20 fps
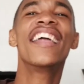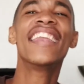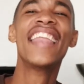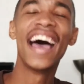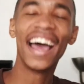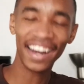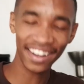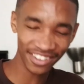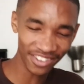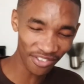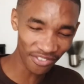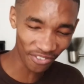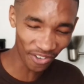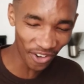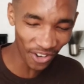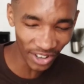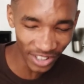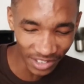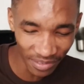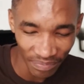that is of
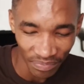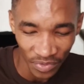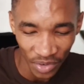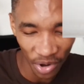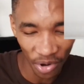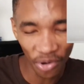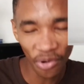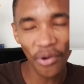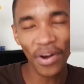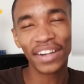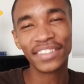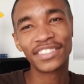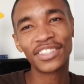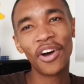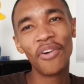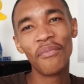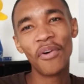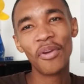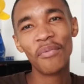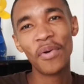course Questa
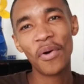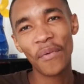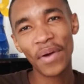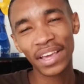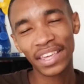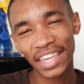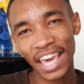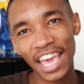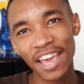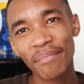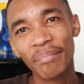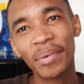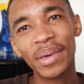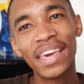Malmewe game.